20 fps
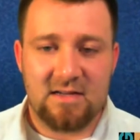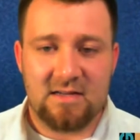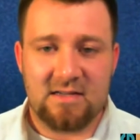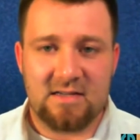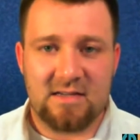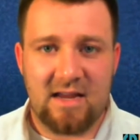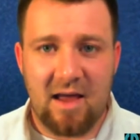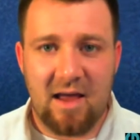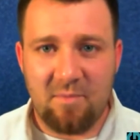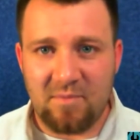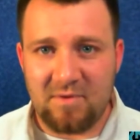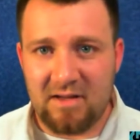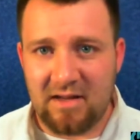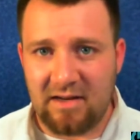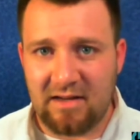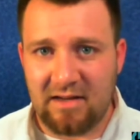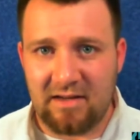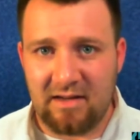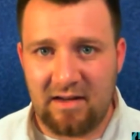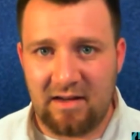
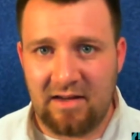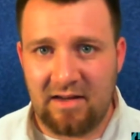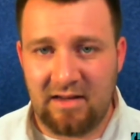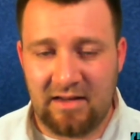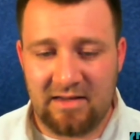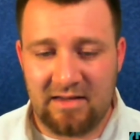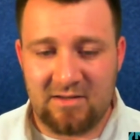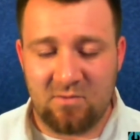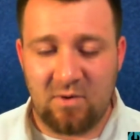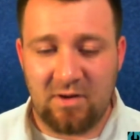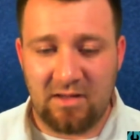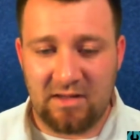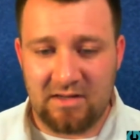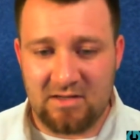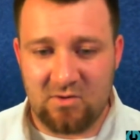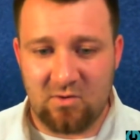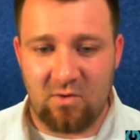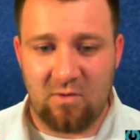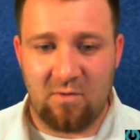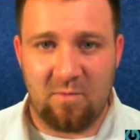skeptic is really
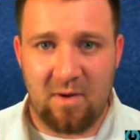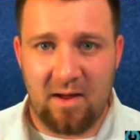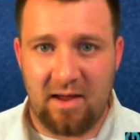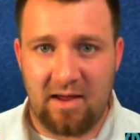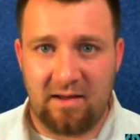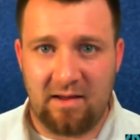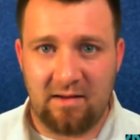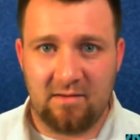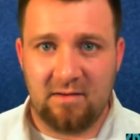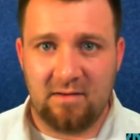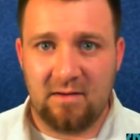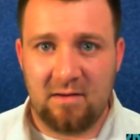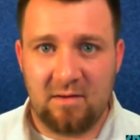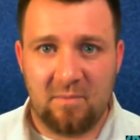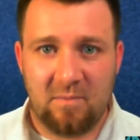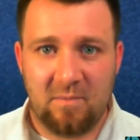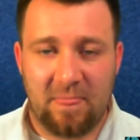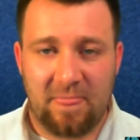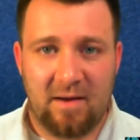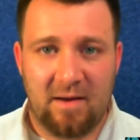sort of
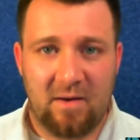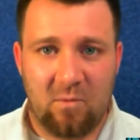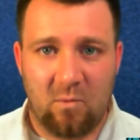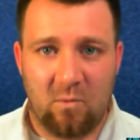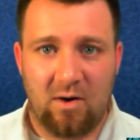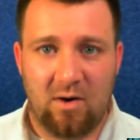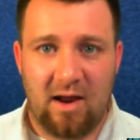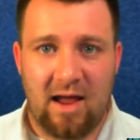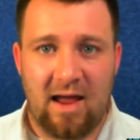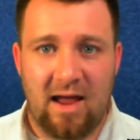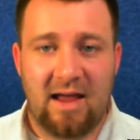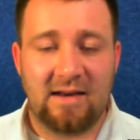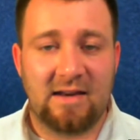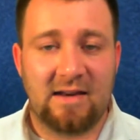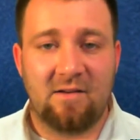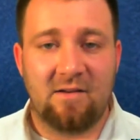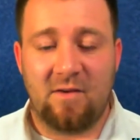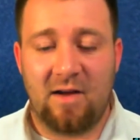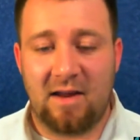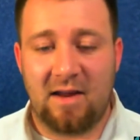what I
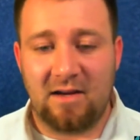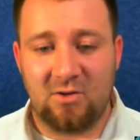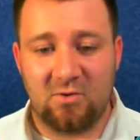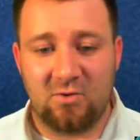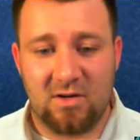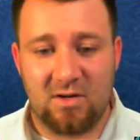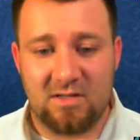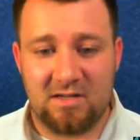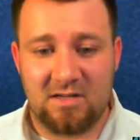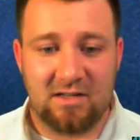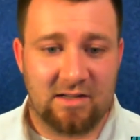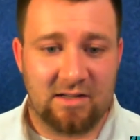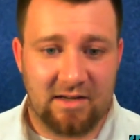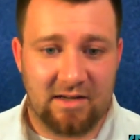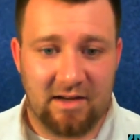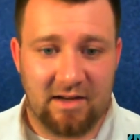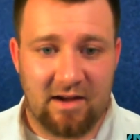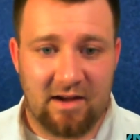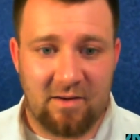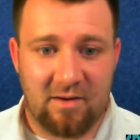identify
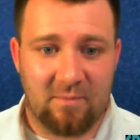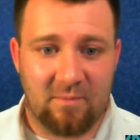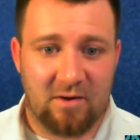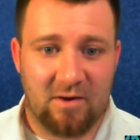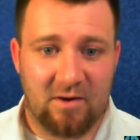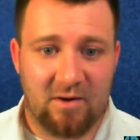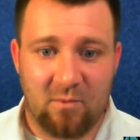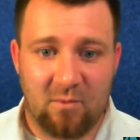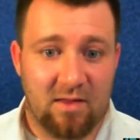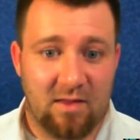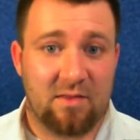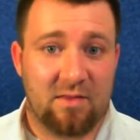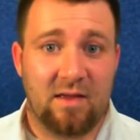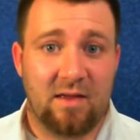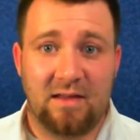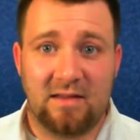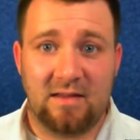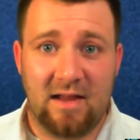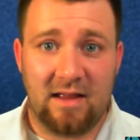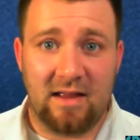intrinsically with.
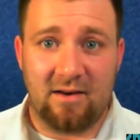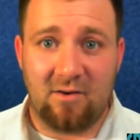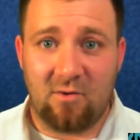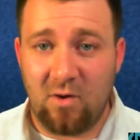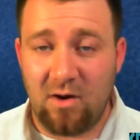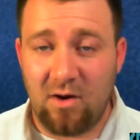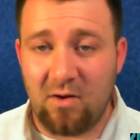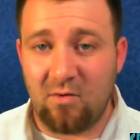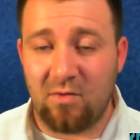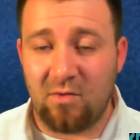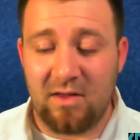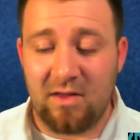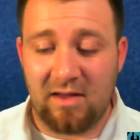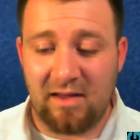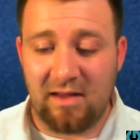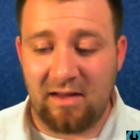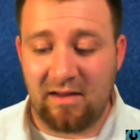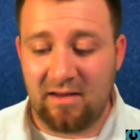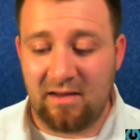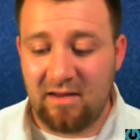Critical
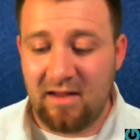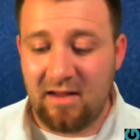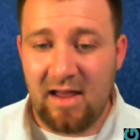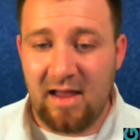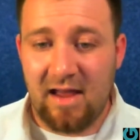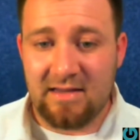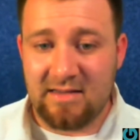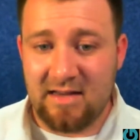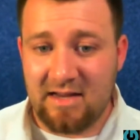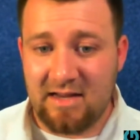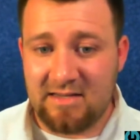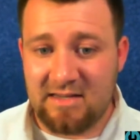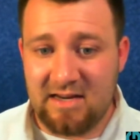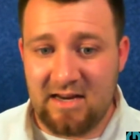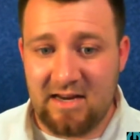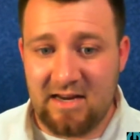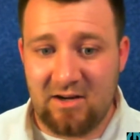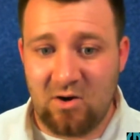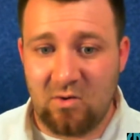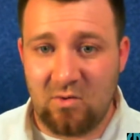thinking, as I
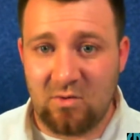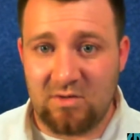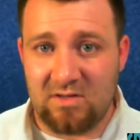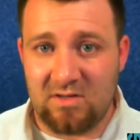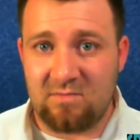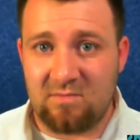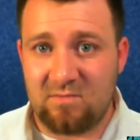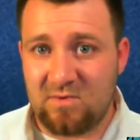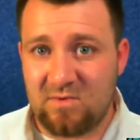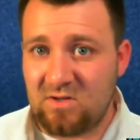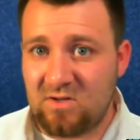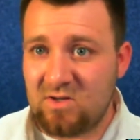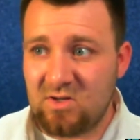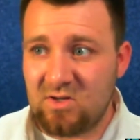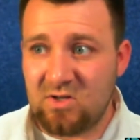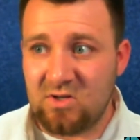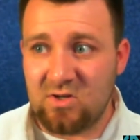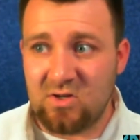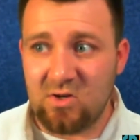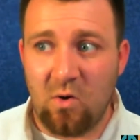see it, goes
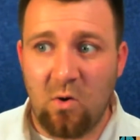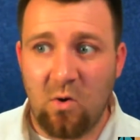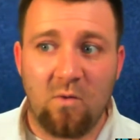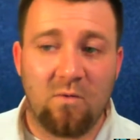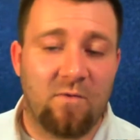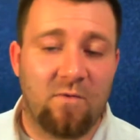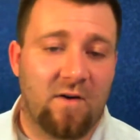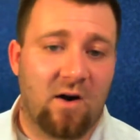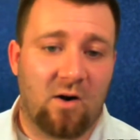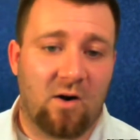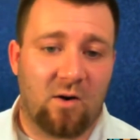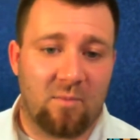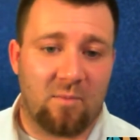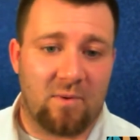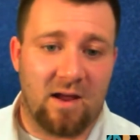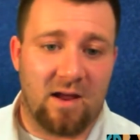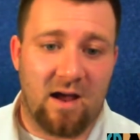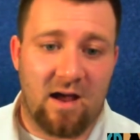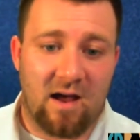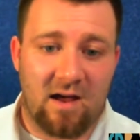so far
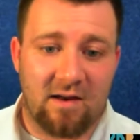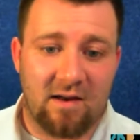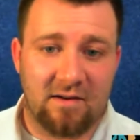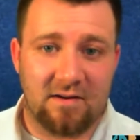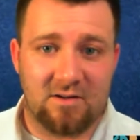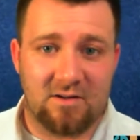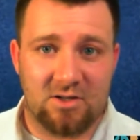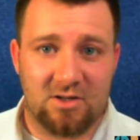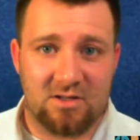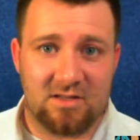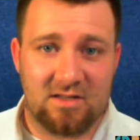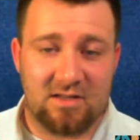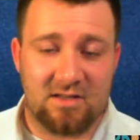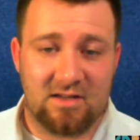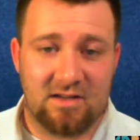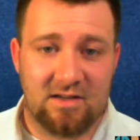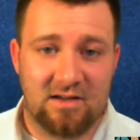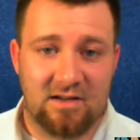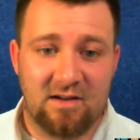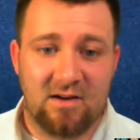beyond just
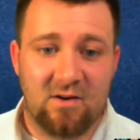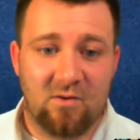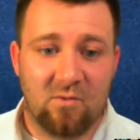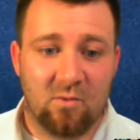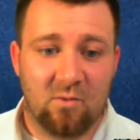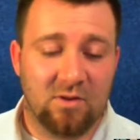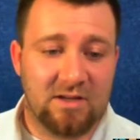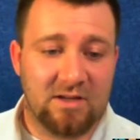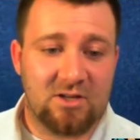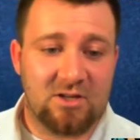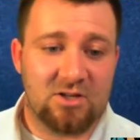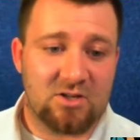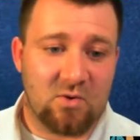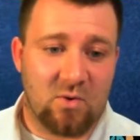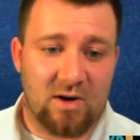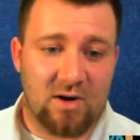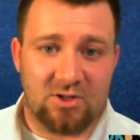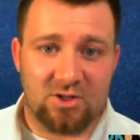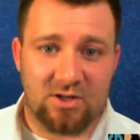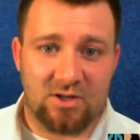the religious
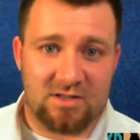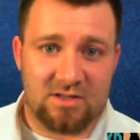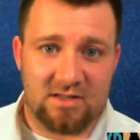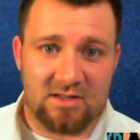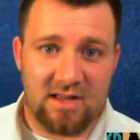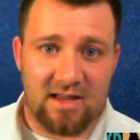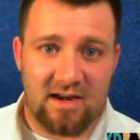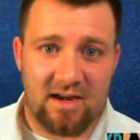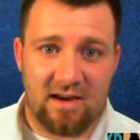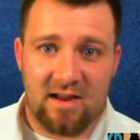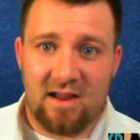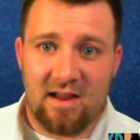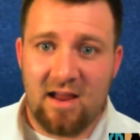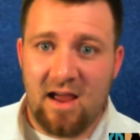questions that